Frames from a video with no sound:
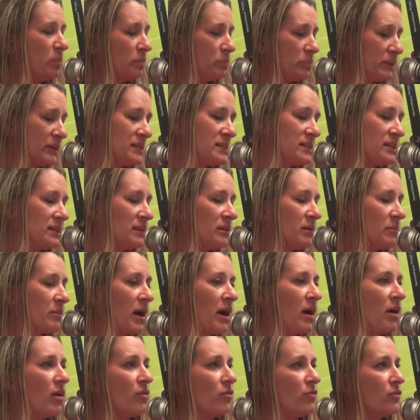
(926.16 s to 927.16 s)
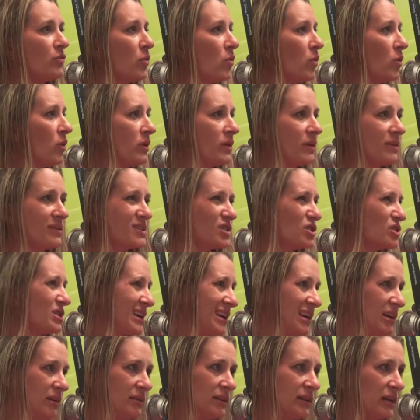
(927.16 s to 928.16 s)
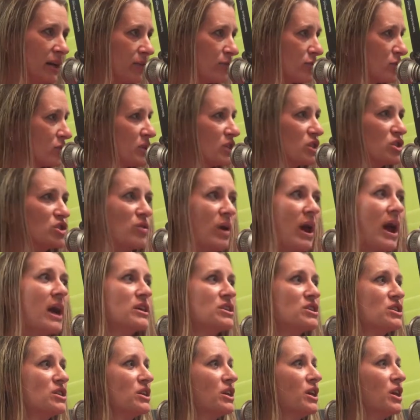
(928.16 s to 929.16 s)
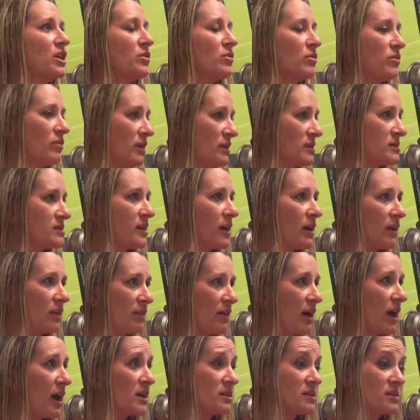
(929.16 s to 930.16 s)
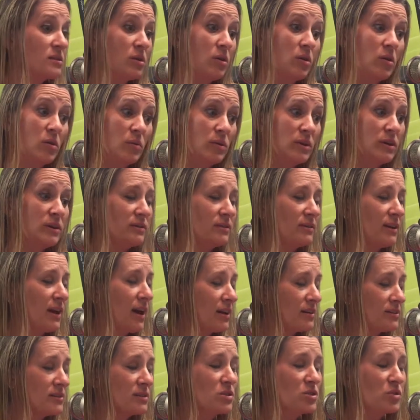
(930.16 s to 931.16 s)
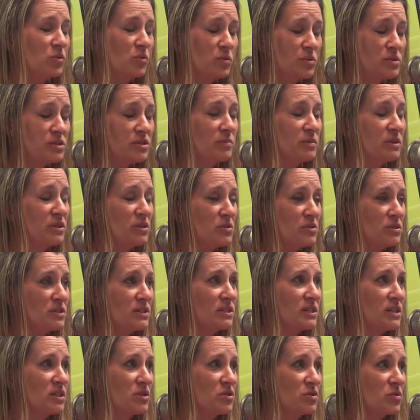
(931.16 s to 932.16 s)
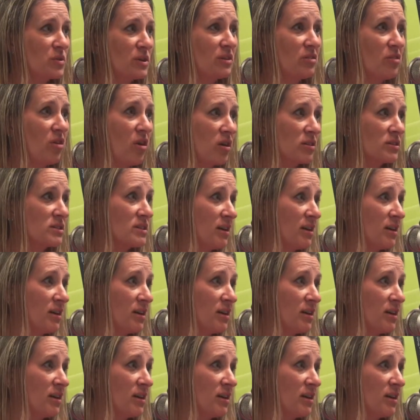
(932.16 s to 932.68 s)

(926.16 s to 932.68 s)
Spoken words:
placing in the mouth for healing after an extraction or things like that. So, yeah, essential oils have been used in dentistry a long